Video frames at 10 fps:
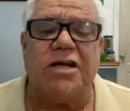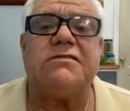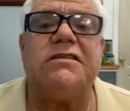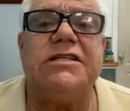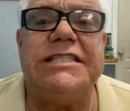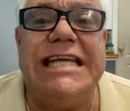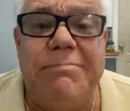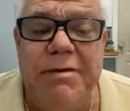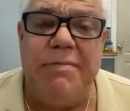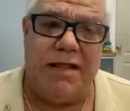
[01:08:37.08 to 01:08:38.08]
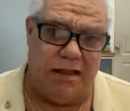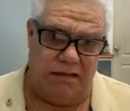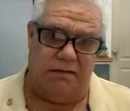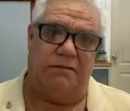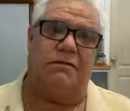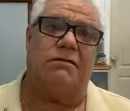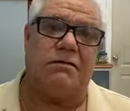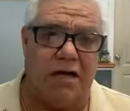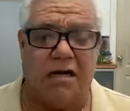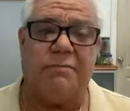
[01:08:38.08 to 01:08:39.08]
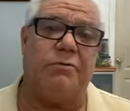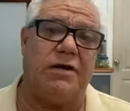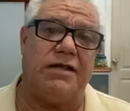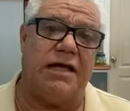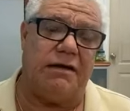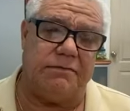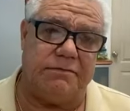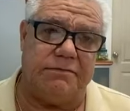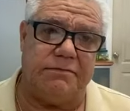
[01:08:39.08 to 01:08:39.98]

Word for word: Just the GEBE bill gone up more than that.